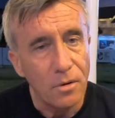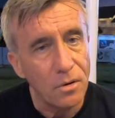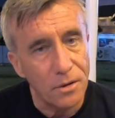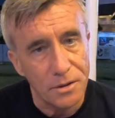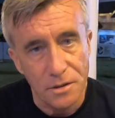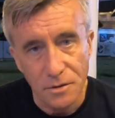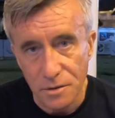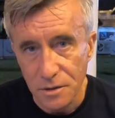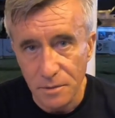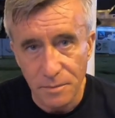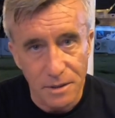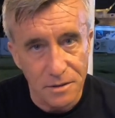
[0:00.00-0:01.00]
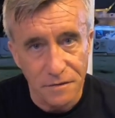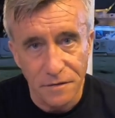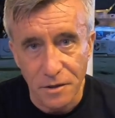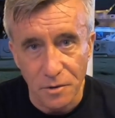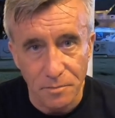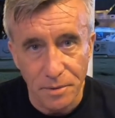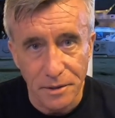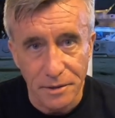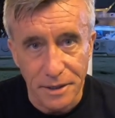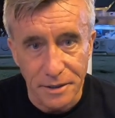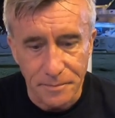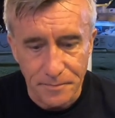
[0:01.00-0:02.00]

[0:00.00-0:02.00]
Boy, so it's going to be a difficult period.